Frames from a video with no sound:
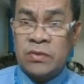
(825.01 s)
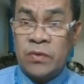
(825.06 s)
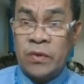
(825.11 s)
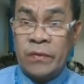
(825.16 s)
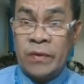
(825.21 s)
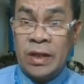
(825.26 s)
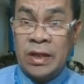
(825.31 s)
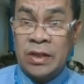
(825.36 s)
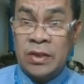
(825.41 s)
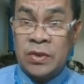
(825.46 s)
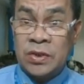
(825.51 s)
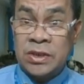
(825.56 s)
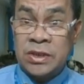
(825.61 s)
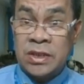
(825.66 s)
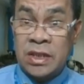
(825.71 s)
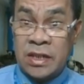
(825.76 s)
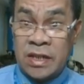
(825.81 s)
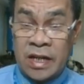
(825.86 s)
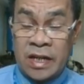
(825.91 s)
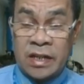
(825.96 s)
We will use
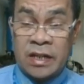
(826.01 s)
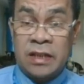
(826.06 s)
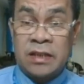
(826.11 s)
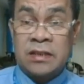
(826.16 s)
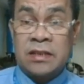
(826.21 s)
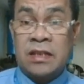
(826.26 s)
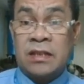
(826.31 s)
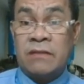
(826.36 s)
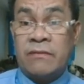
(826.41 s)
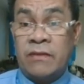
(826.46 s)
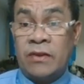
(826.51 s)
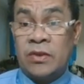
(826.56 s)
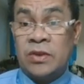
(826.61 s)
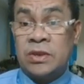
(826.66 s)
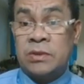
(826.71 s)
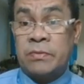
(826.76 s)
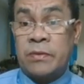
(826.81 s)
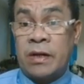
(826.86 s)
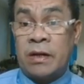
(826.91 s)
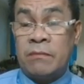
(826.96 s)
the current that
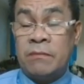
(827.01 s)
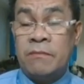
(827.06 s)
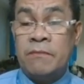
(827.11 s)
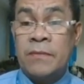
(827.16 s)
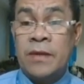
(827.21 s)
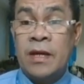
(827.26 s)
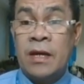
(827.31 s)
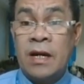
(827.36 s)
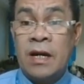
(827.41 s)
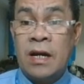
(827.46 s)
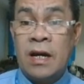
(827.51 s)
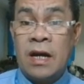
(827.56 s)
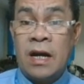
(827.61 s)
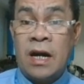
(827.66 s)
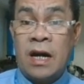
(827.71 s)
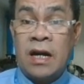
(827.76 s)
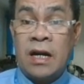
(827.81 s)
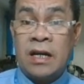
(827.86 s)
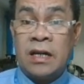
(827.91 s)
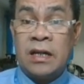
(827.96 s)
flows from
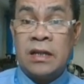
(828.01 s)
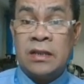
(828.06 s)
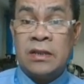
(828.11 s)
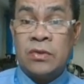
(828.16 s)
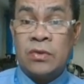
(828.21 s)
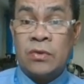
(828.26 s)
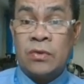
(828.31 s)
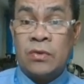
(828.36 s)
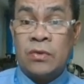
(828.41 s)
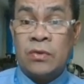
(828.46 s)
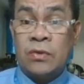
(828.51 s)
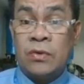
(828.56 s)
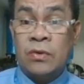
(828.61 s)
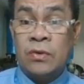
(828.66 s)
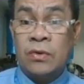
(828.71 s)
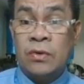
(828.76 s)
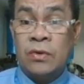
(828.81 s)
high to